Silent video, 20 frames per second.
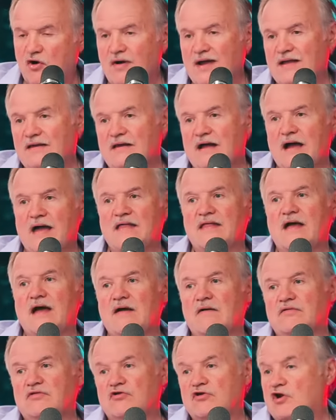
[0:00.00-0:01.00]
You know,
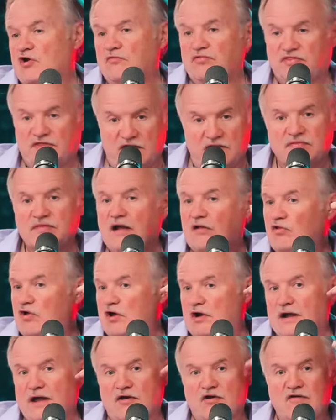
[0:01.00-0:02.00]
now
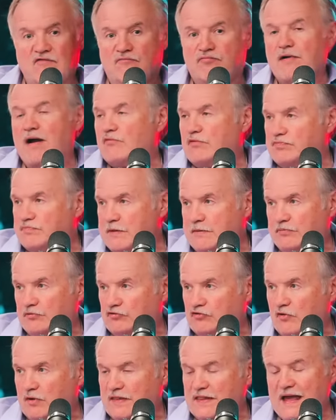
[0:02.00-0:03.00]
look, I don't have a problem with
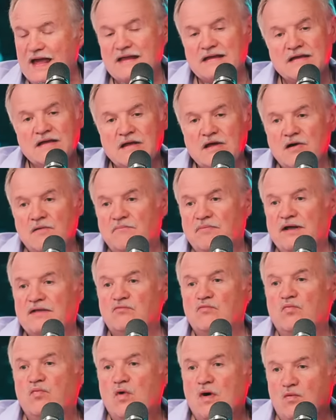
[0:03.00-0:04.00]
people doing that,
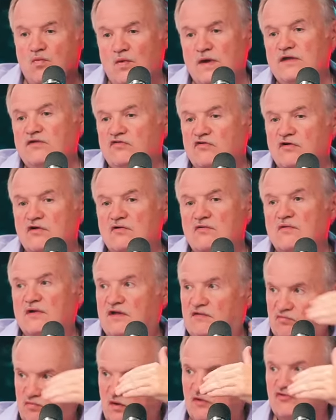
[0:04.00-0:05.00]
but what we do
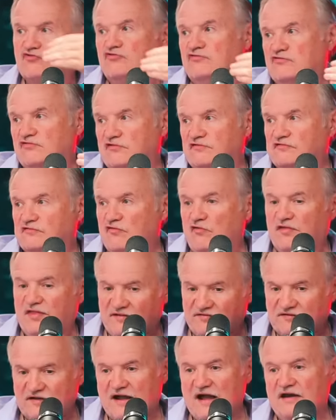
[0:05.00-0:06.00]
is what you just saw.
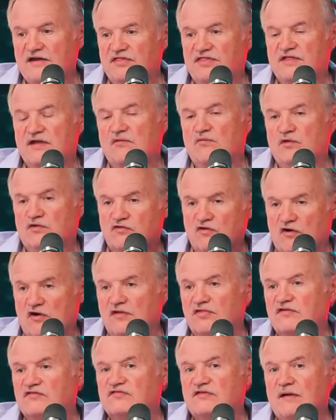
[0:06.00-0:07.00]
That's the kind of thing. We took
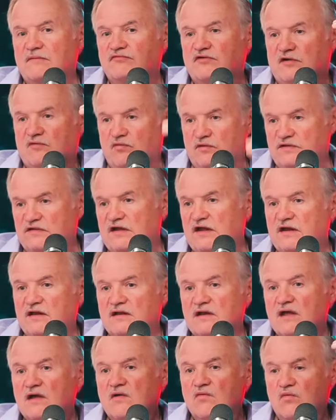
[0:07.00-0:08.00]
on the subject, we did
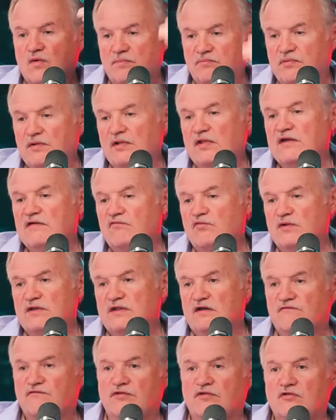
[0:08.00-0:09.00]
it, we believe we
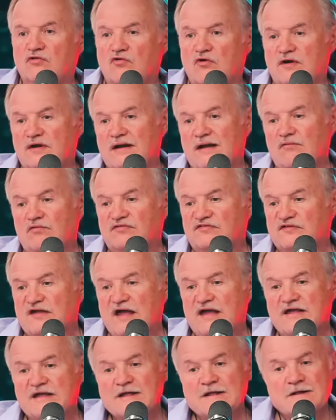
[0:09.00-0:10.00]
did it for the Lord. And I will
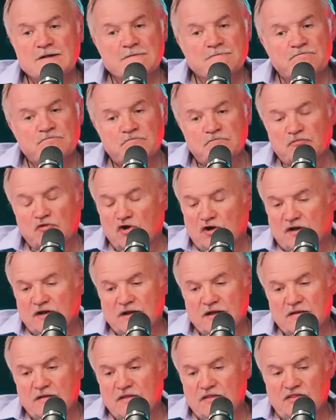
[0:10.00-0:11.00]
say,
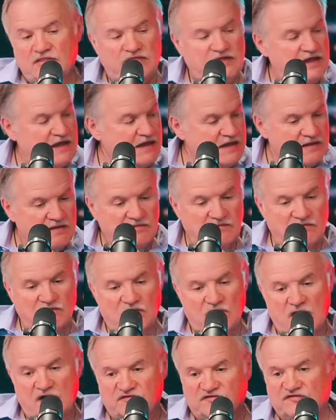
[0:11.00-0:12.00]
look,
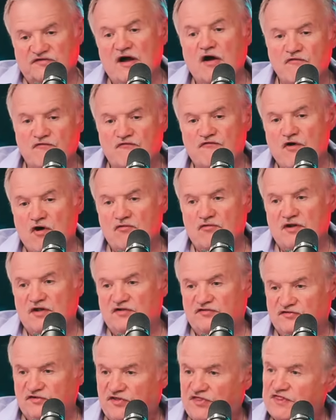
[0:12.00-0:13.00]
a cell phone
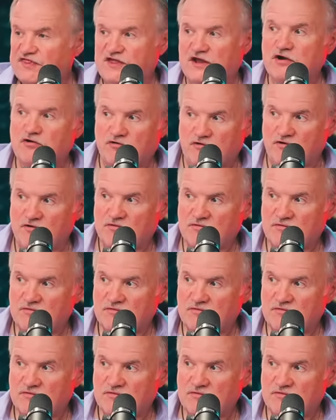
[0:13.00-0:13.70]
is a theater.